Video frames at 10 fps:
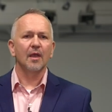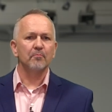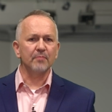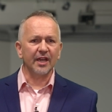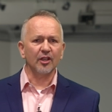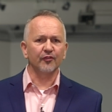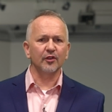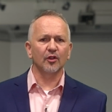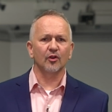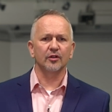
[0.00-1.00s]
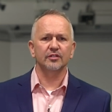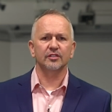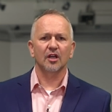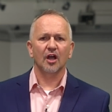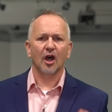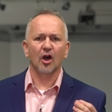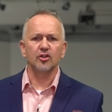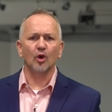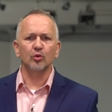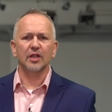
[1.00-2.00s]
Many of your learners are
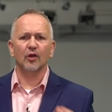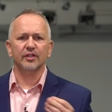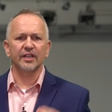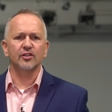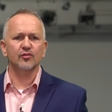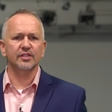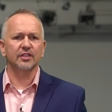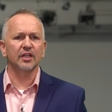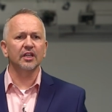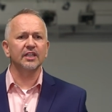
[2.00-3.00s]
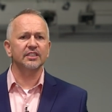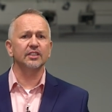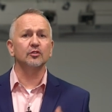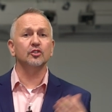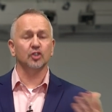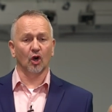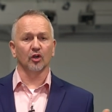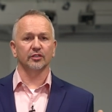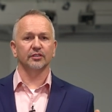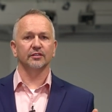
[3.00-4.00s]
no doubt interested in listening to
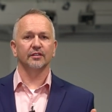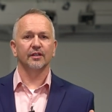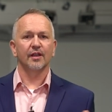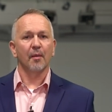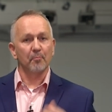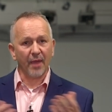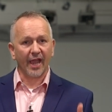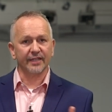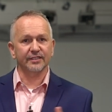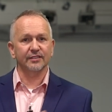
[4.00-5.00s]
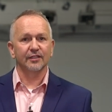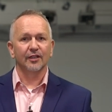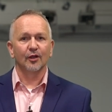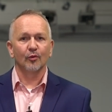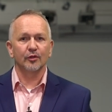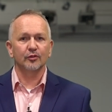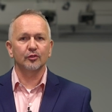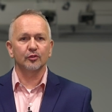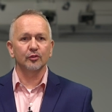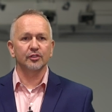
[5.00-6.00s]
songs. Max will
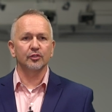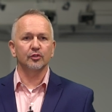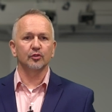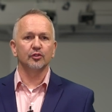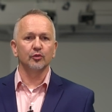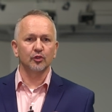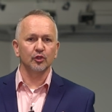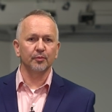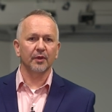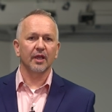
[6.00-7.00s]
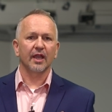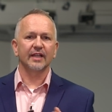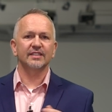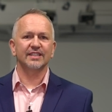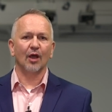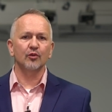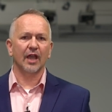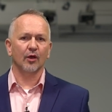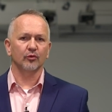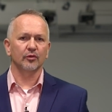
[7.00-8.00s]
introduce you to YouTube and
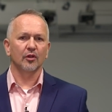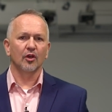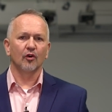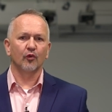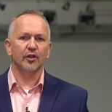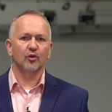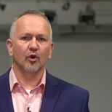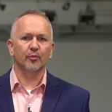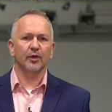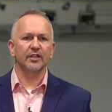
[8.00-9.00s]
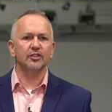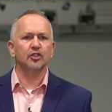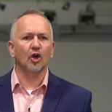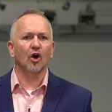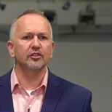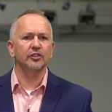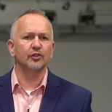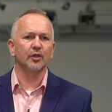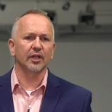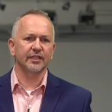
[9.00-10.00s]
SoundHound for incorporating songs
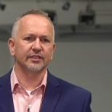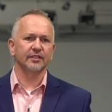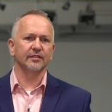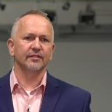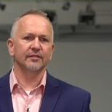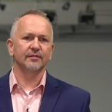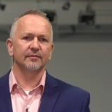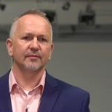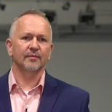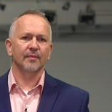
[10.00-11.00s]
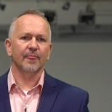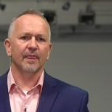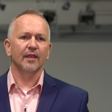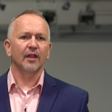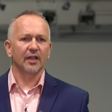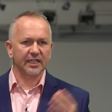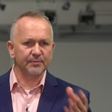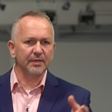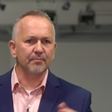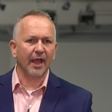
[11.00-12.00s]
into your lesson. Let's
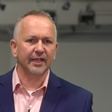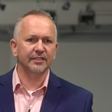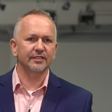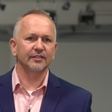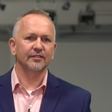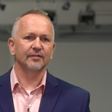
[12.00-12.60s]
meet Max.